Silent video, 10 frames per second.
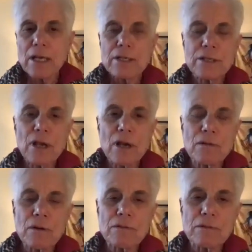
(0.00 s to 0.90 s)

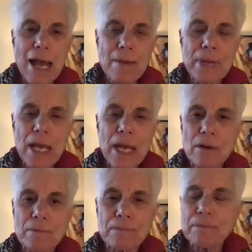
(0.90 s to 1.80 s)
So RAP and
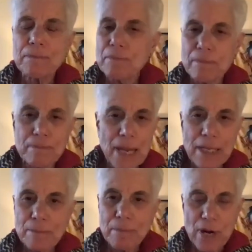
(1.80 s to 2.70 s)
our
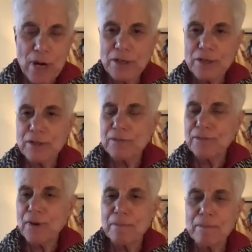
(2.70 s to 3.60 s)
many partners,
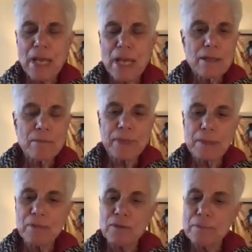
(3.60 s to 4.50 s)
from the
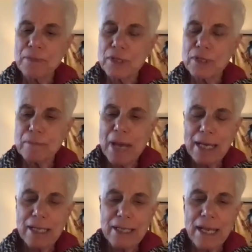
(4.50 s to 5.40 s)
people who are pushing
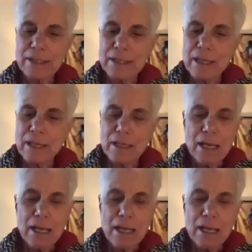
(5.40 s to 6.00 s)
back against the